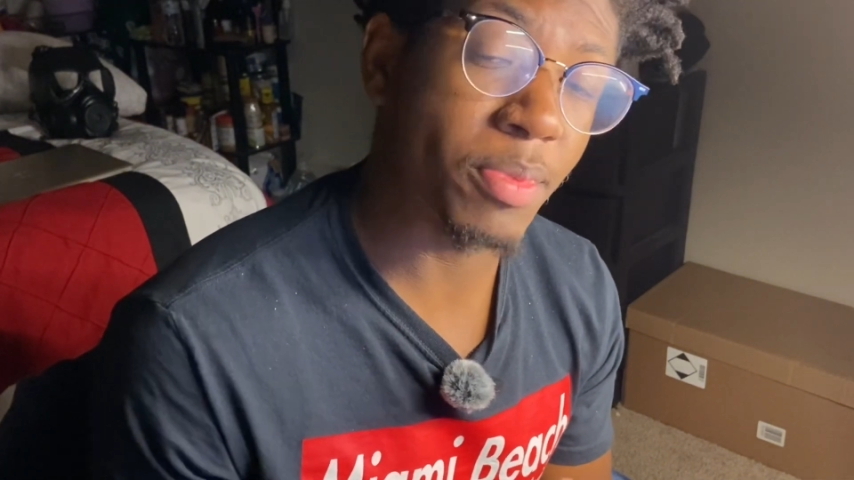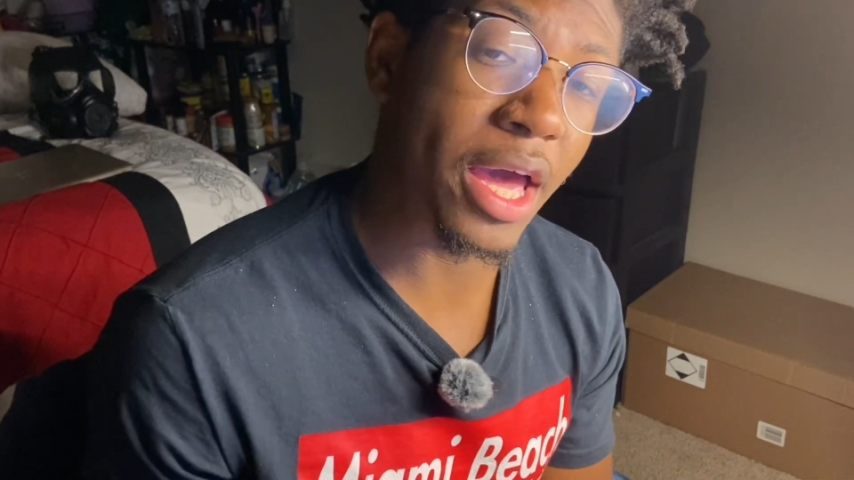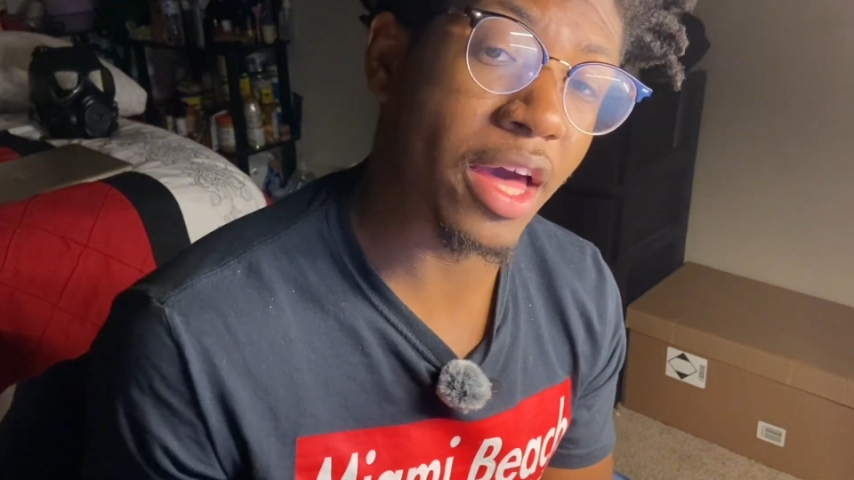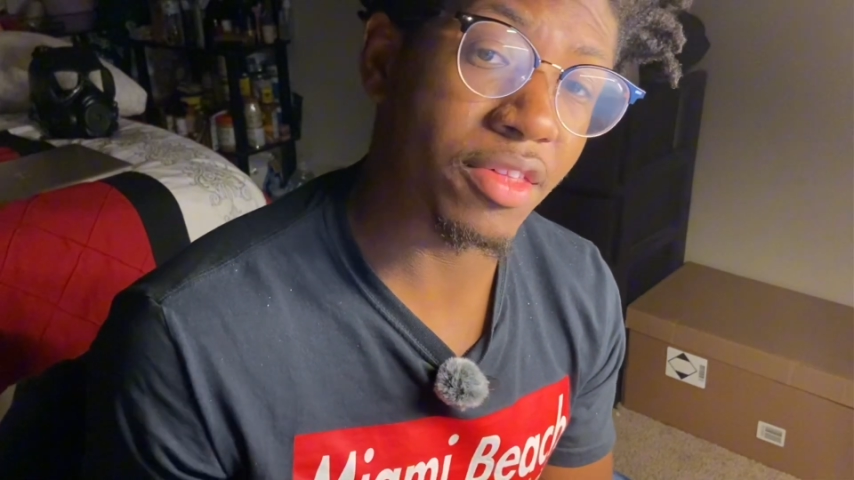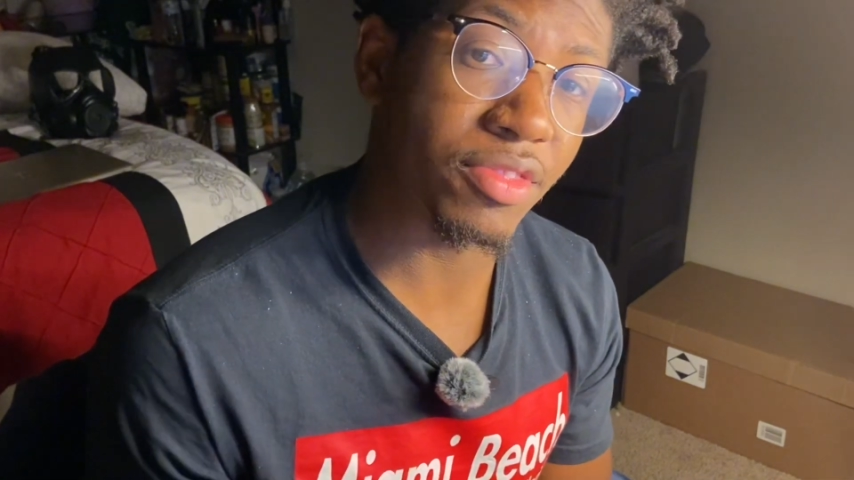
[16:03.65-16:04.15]

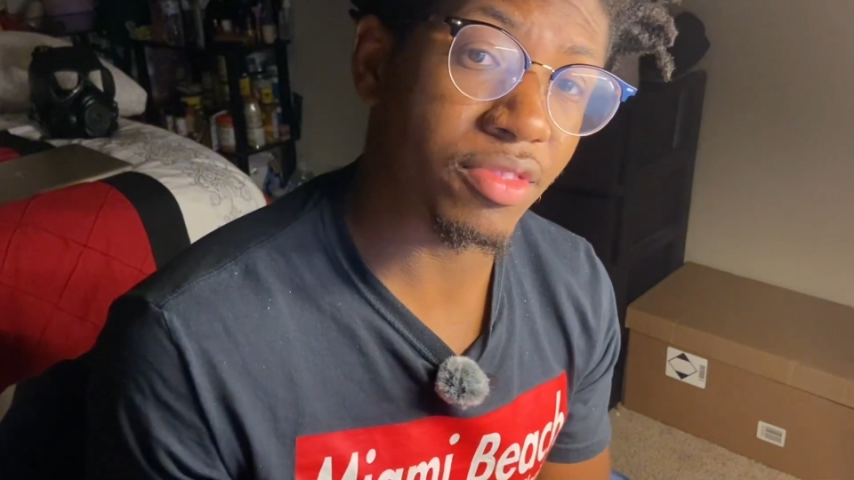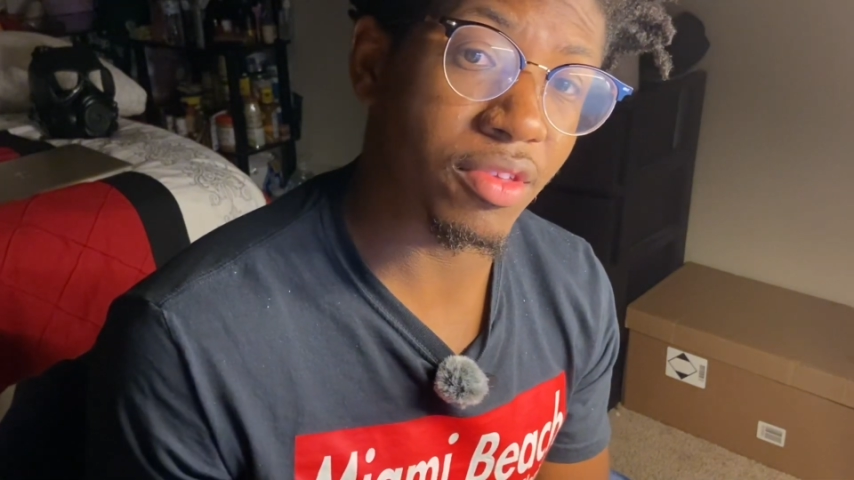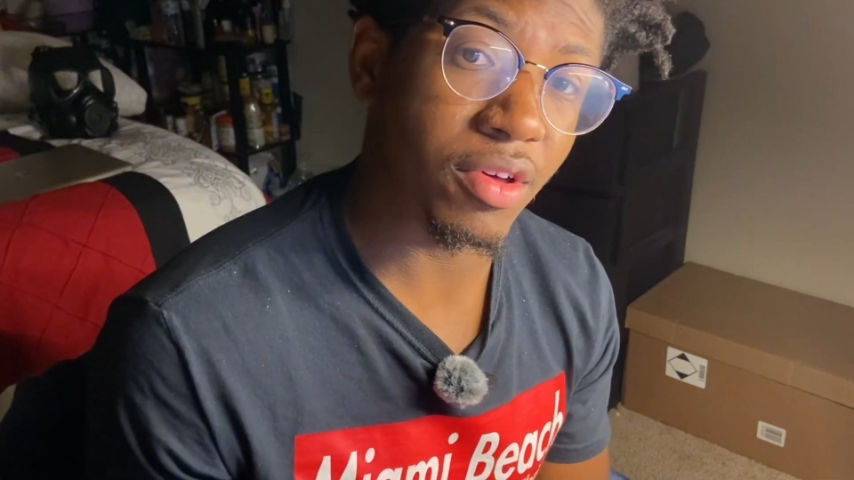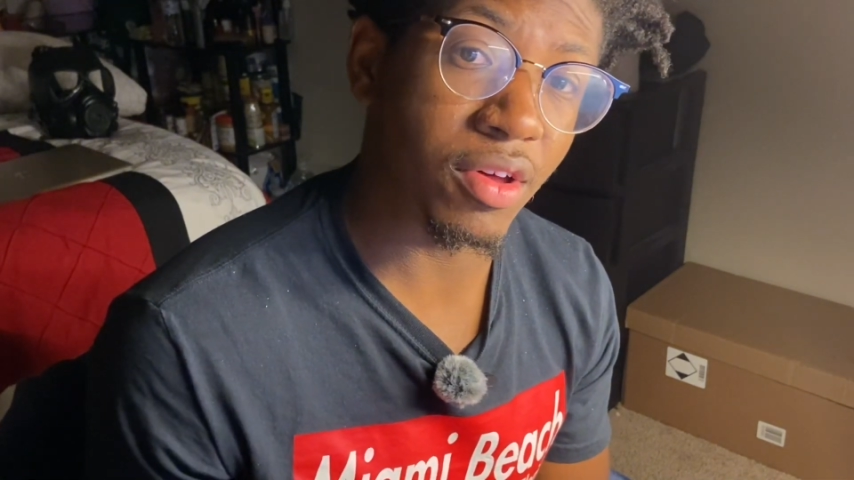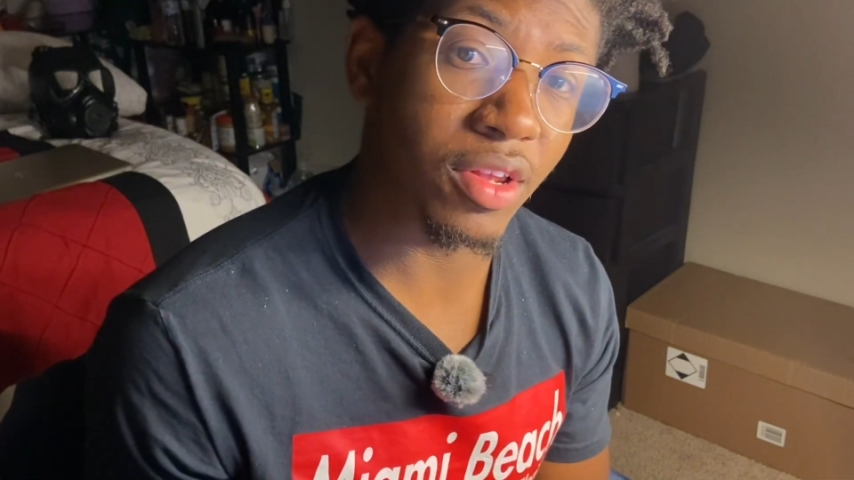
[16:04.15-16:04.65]
math
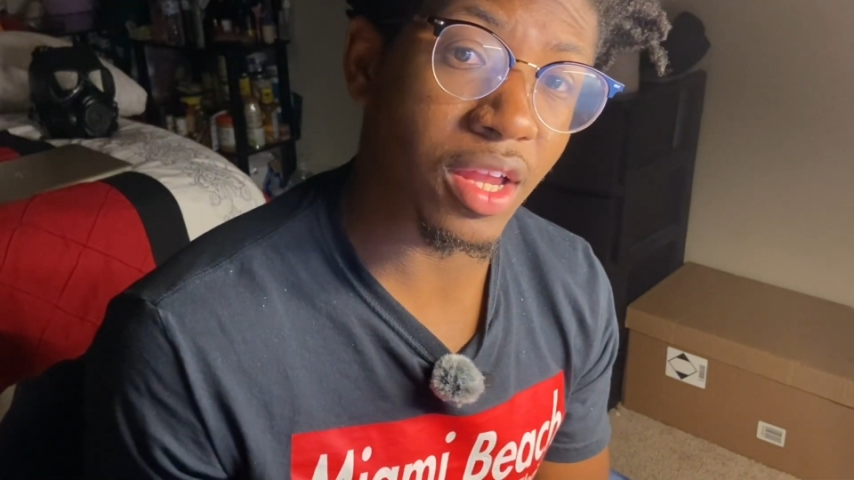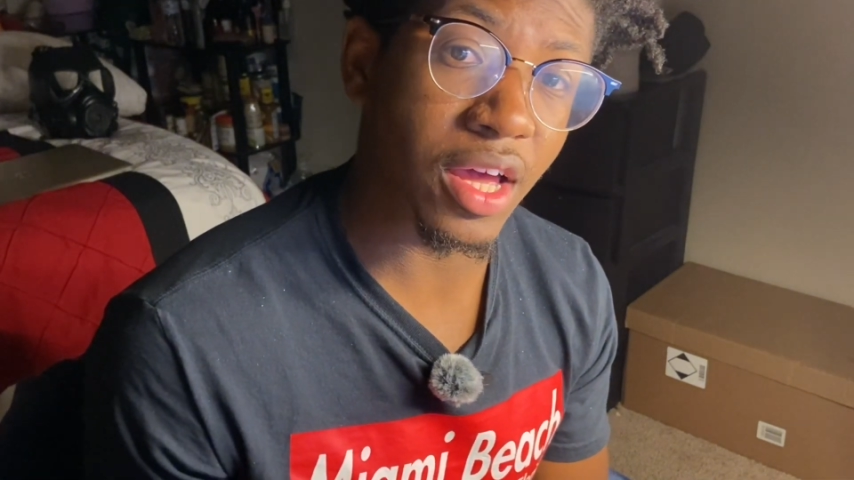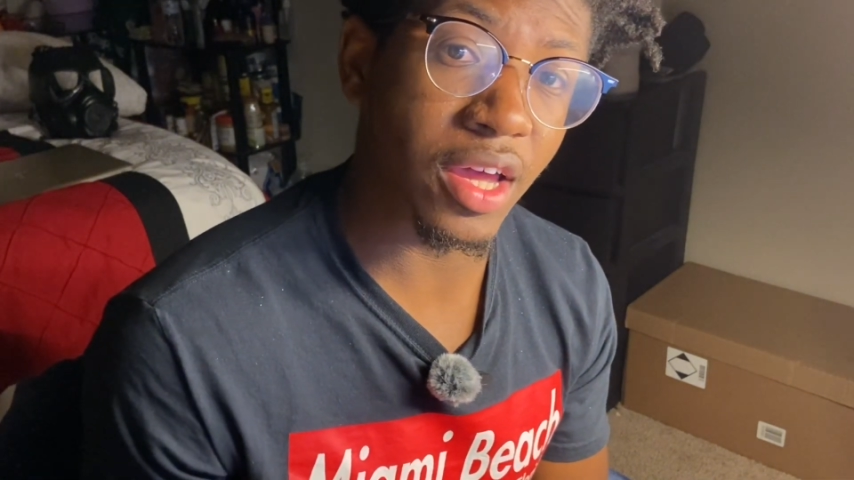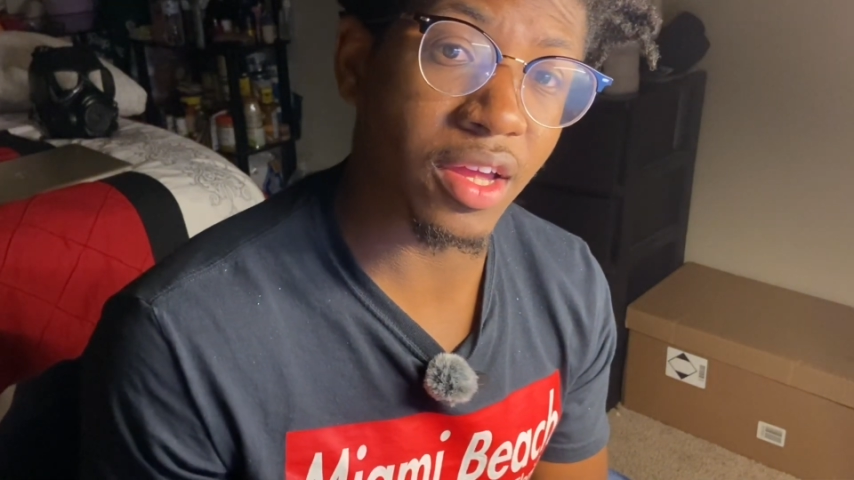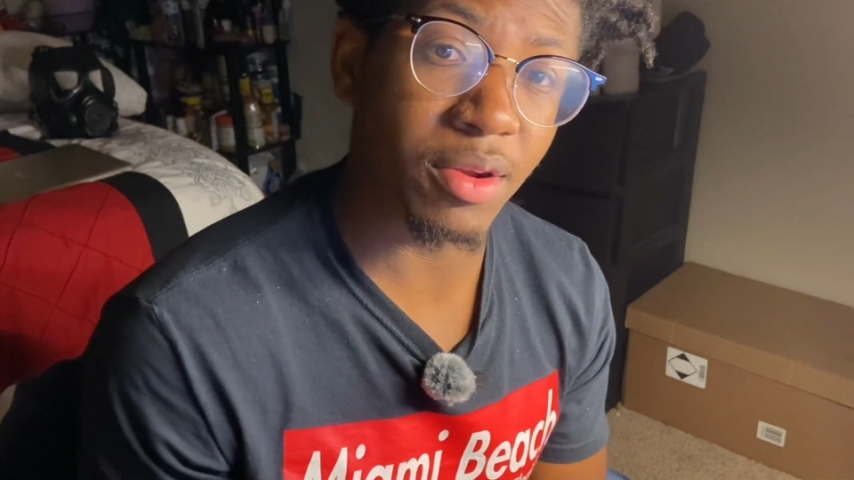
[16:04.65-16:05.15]

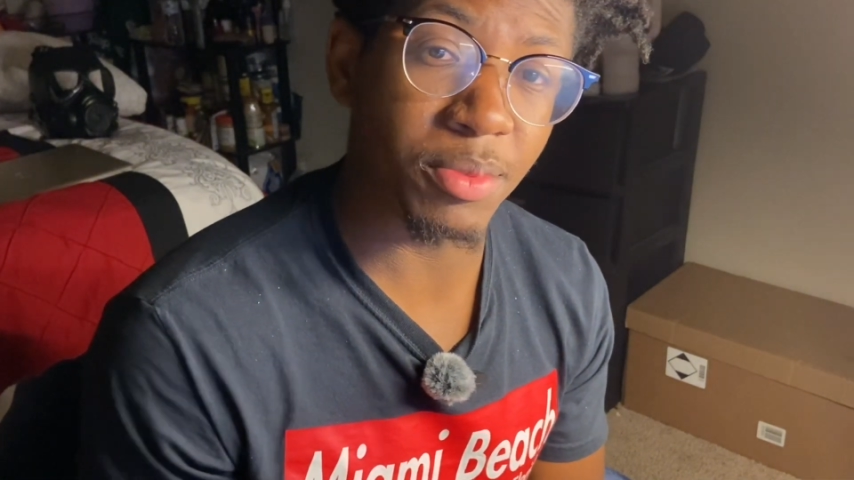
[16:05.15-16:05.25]
online.